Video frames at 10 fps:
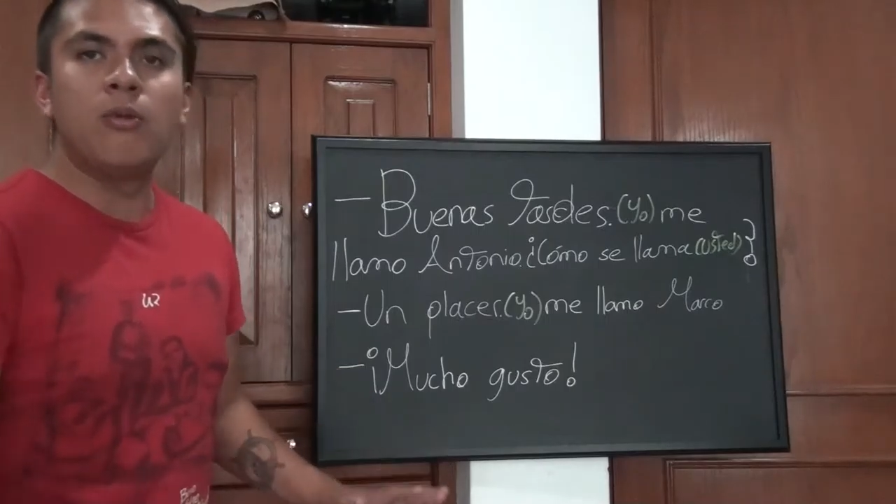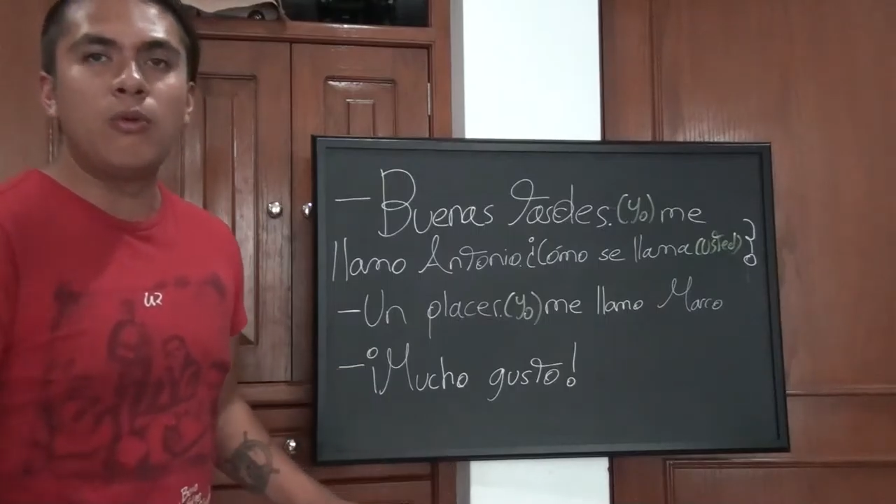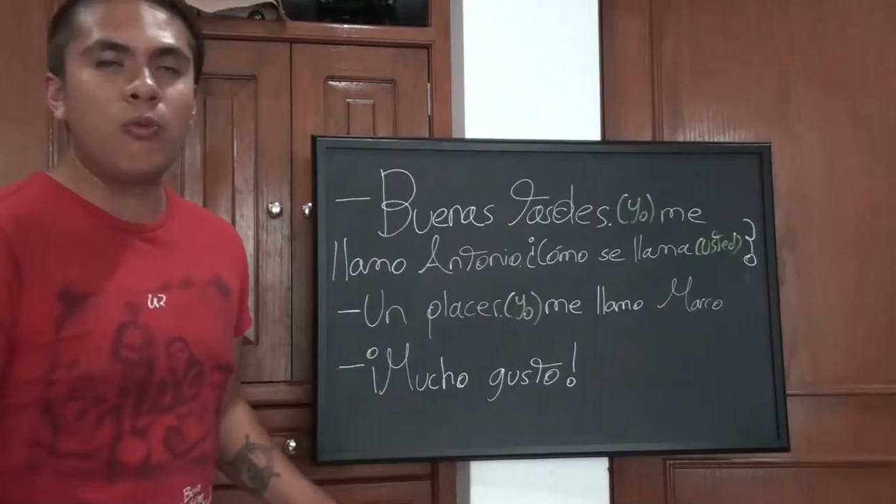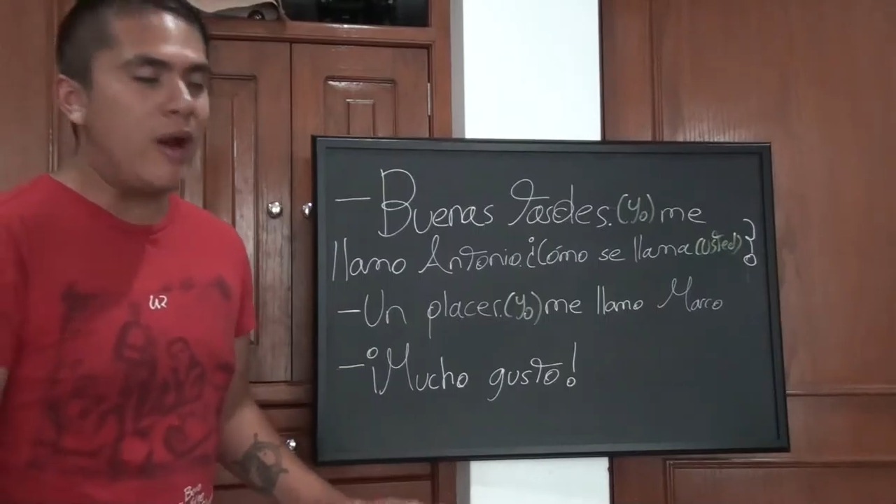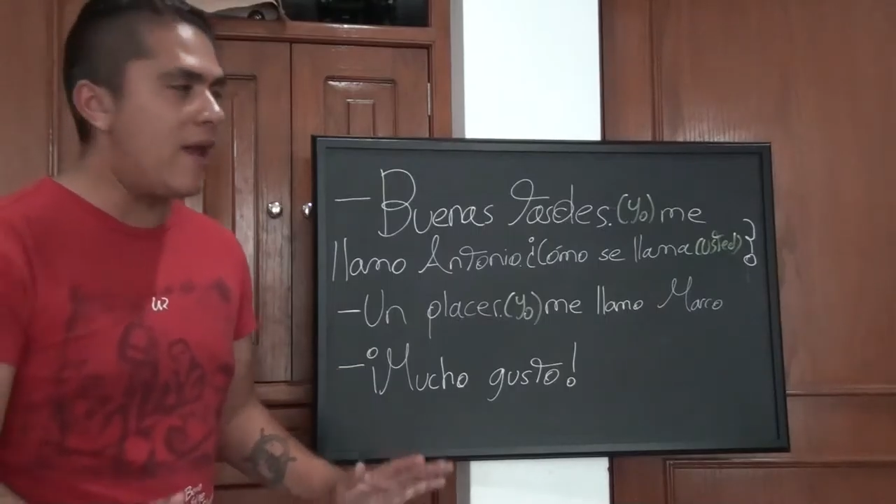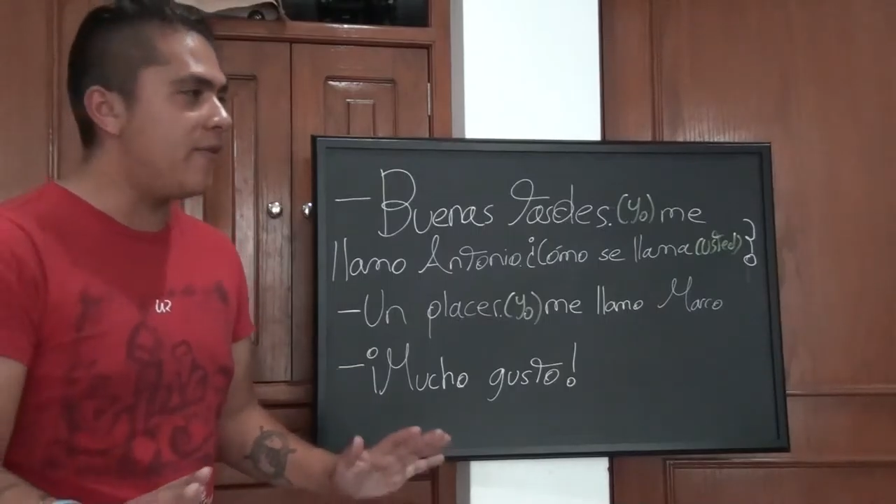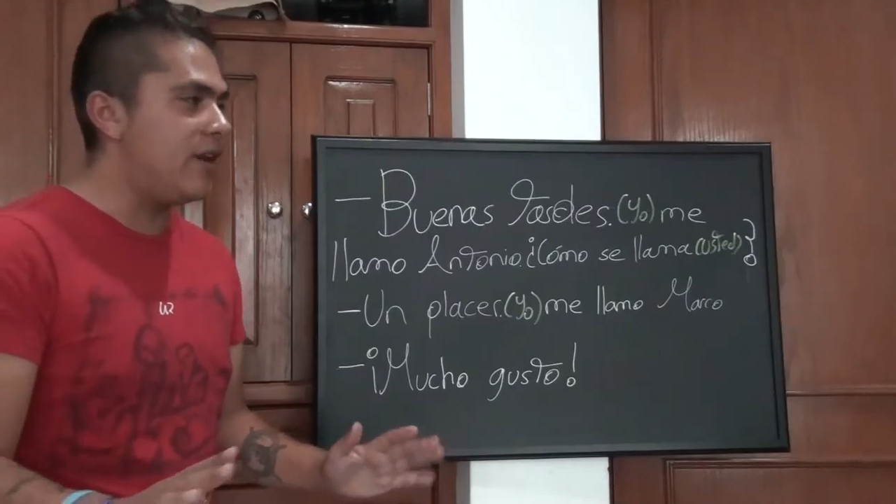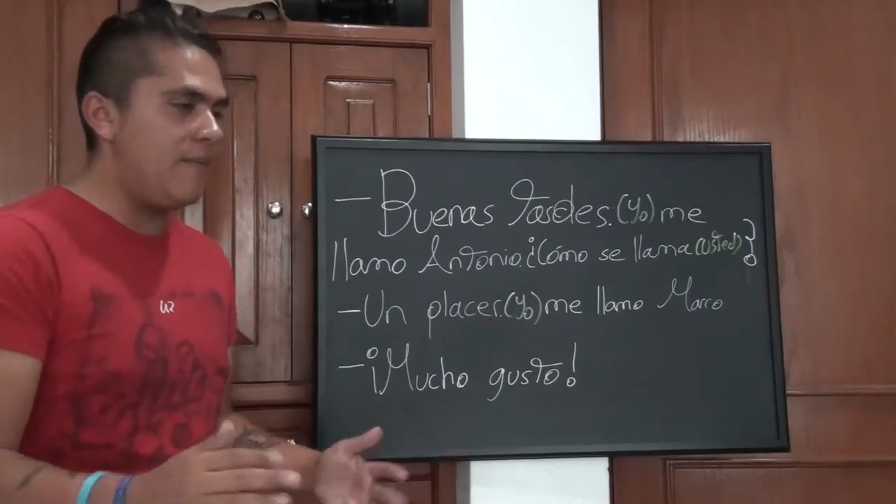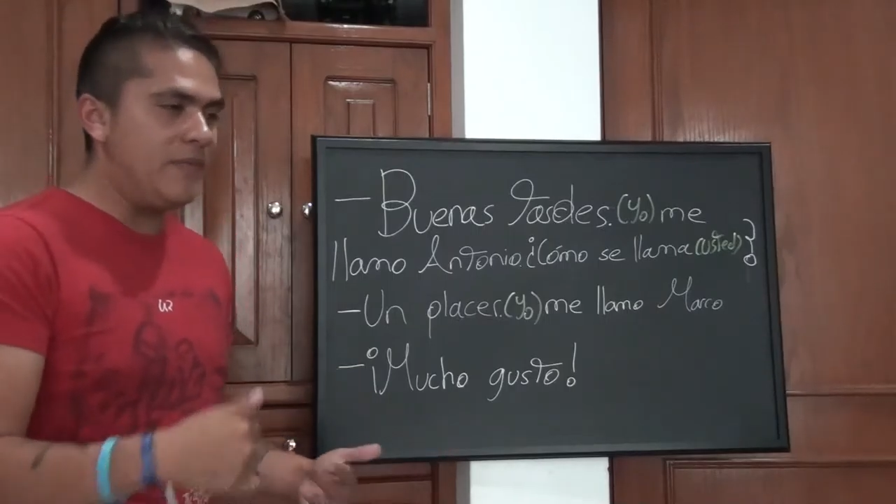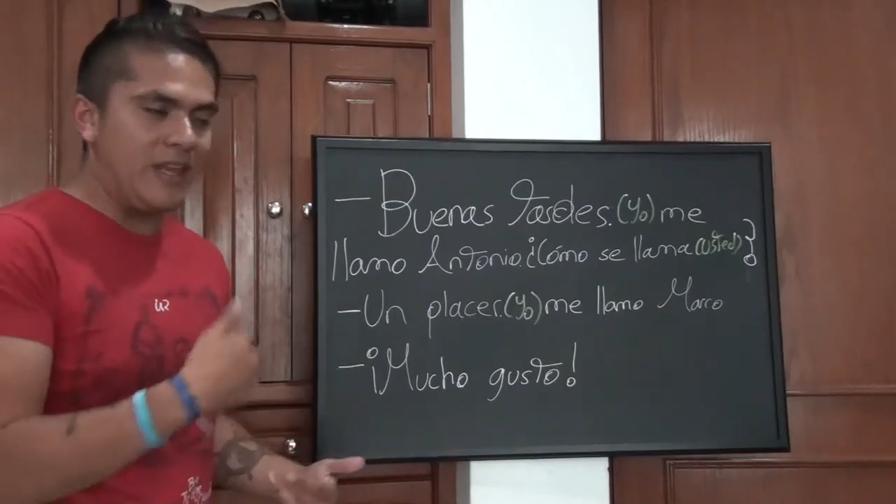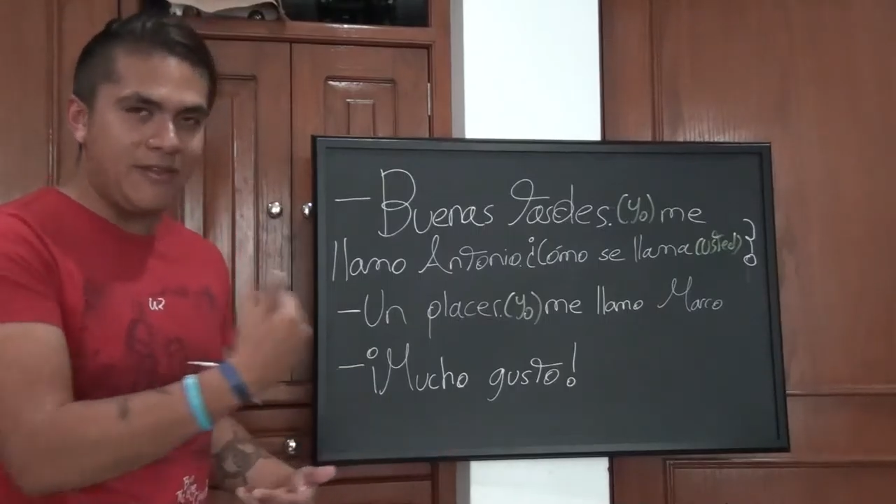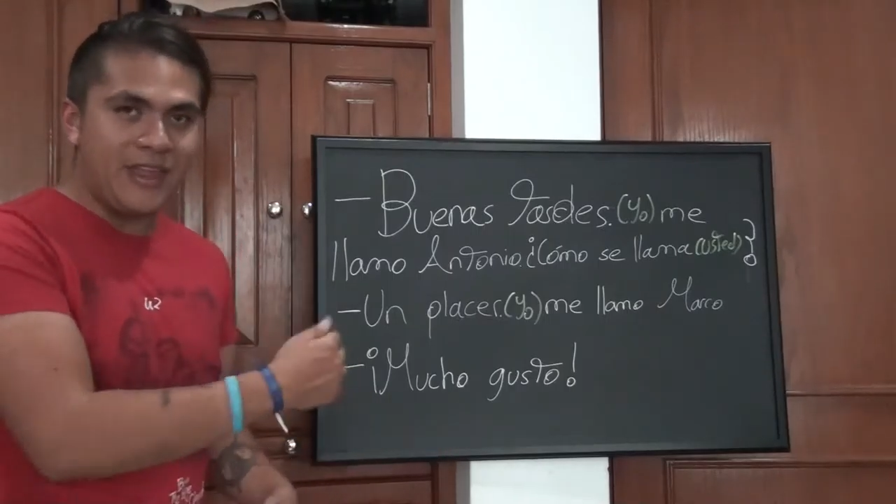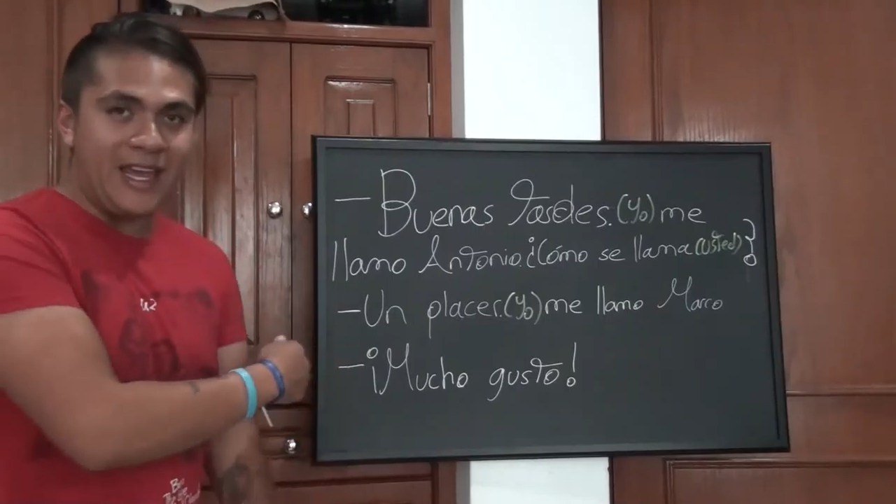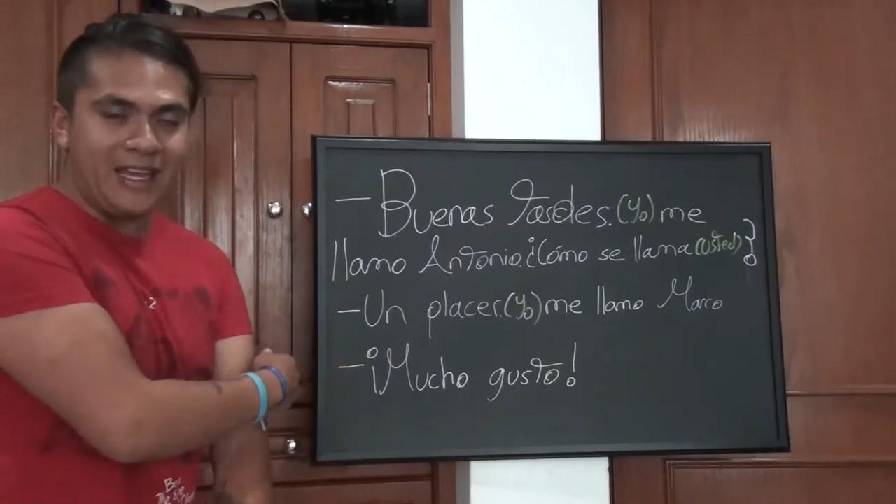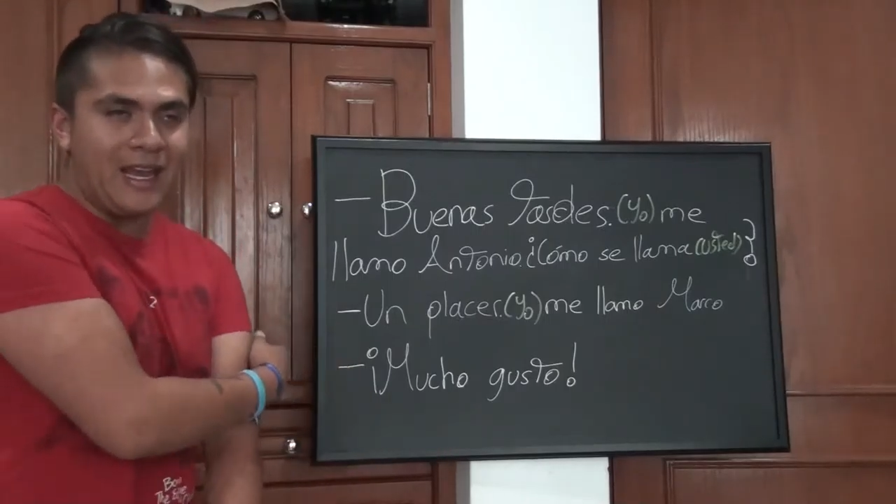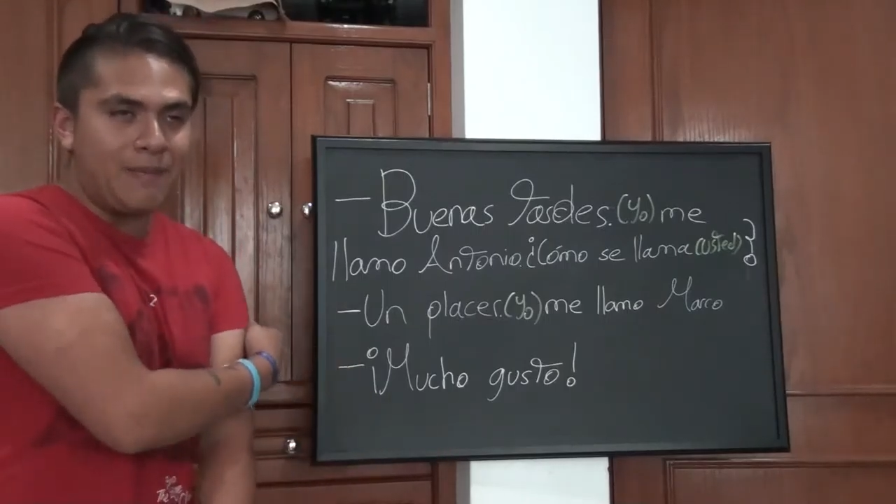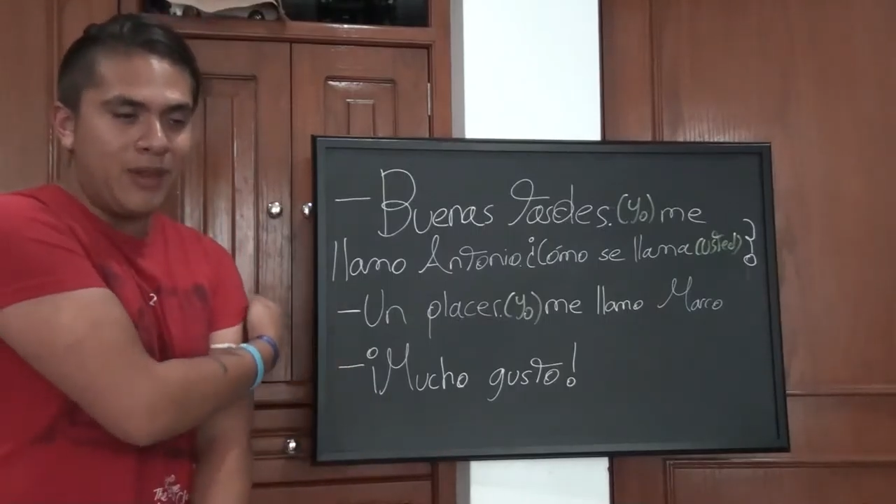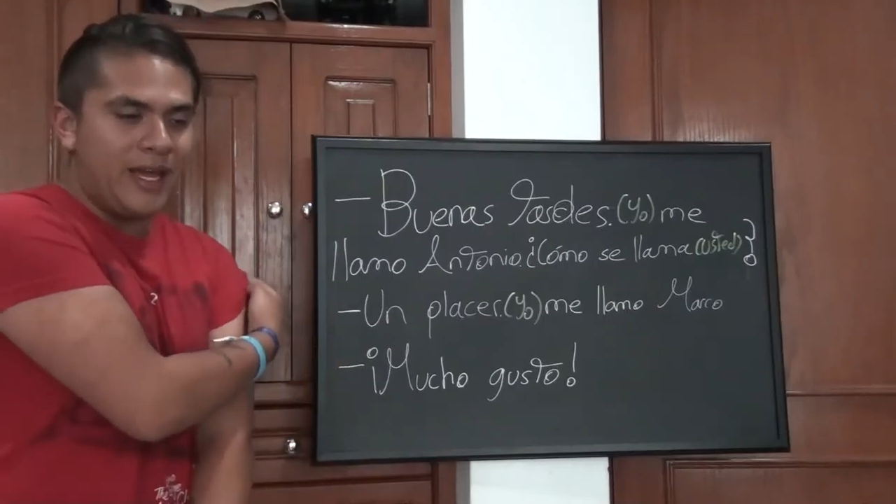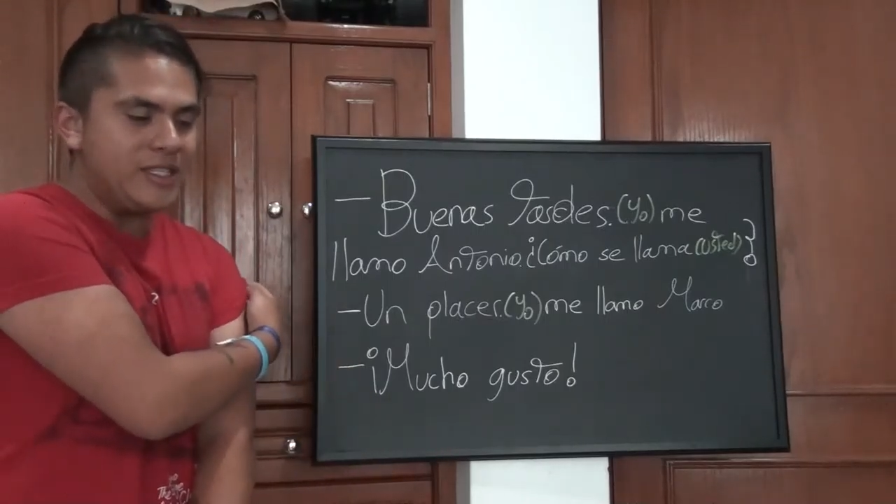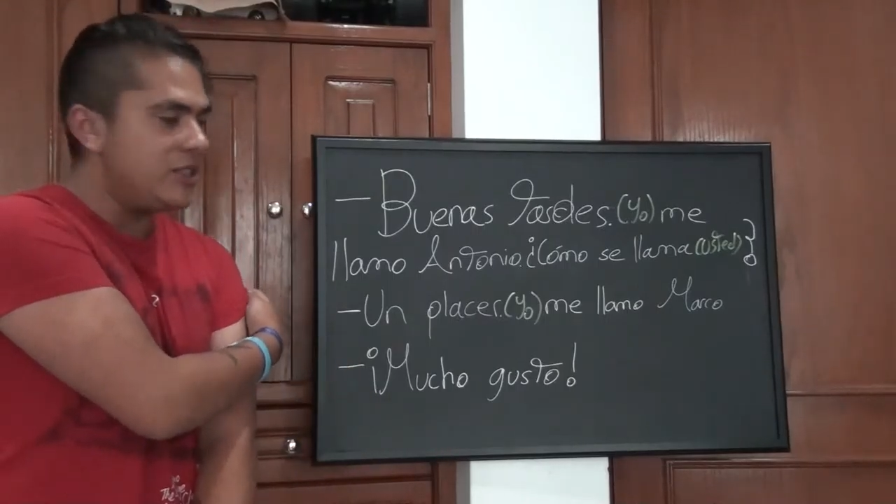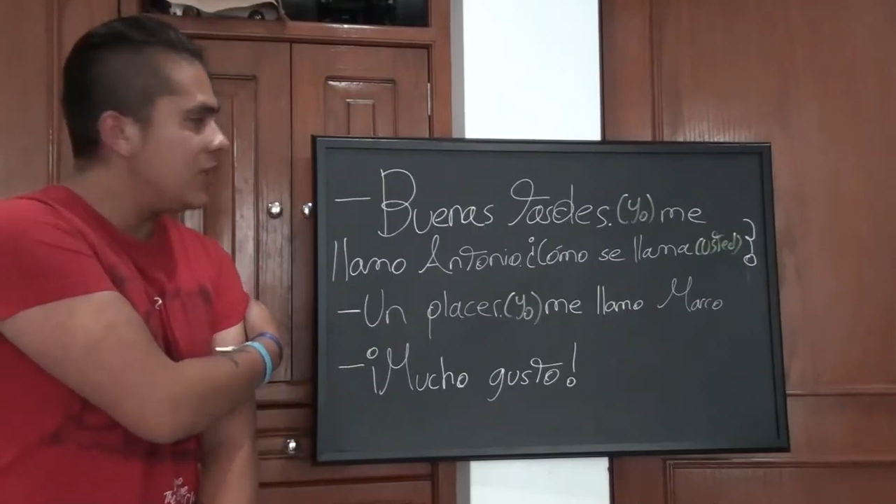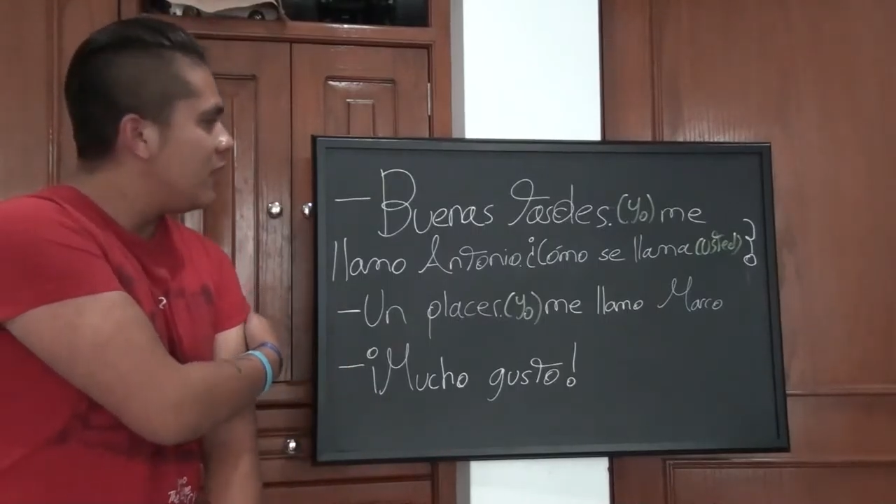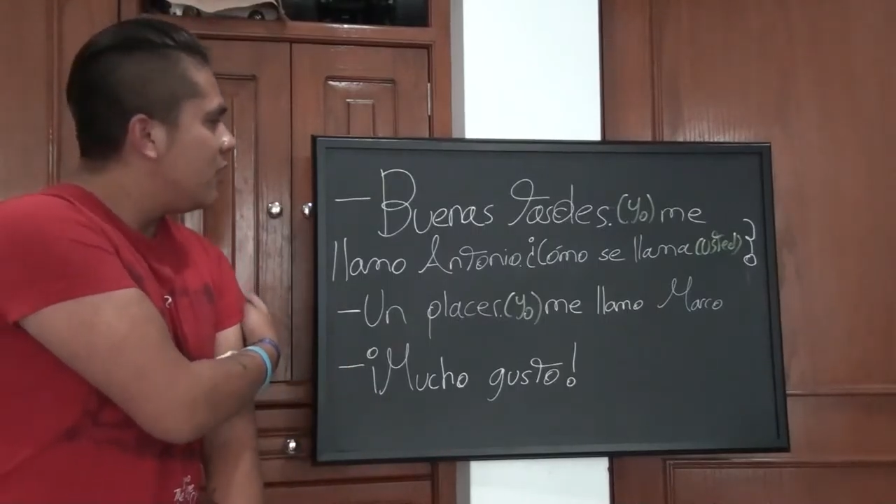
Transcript: whatever um, the day applies.